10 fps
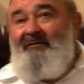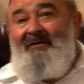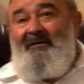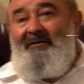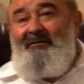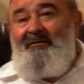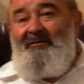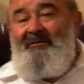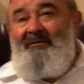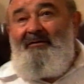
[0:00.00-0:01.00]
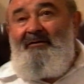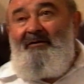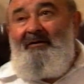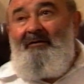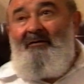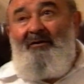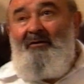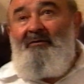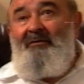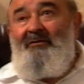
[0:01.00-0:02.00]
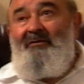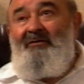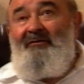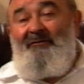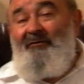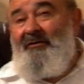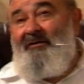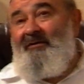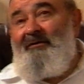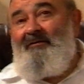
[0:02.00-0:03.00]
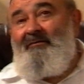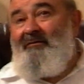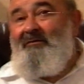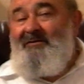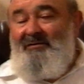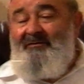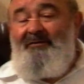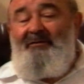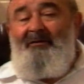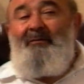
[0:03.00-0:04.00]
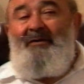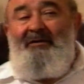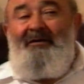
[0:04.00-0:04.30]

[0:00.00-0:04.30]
father couldn't go and couldn't afford it and just couldn't go. But